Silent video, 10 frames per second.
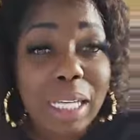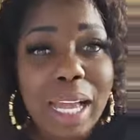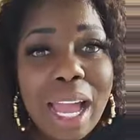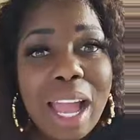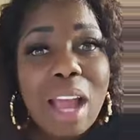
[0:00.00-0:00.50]

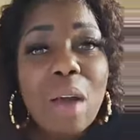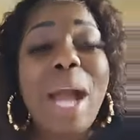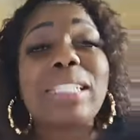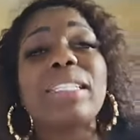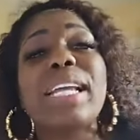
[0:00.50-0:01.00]

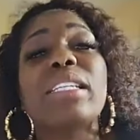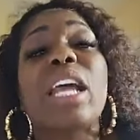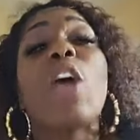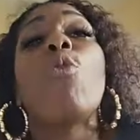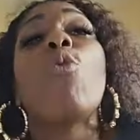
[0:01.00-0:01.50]
Watch this.
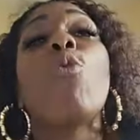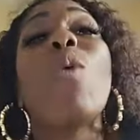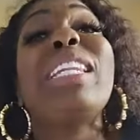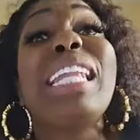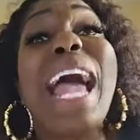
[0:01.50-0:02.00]

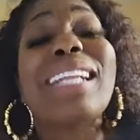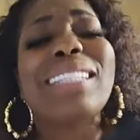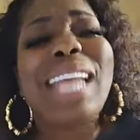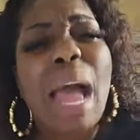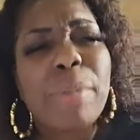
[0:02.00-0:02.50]
When the
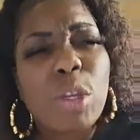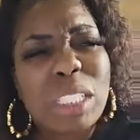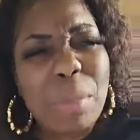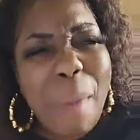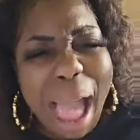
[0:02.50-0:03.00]
last time you
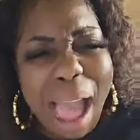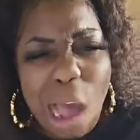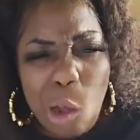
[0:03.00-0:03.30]
smiled?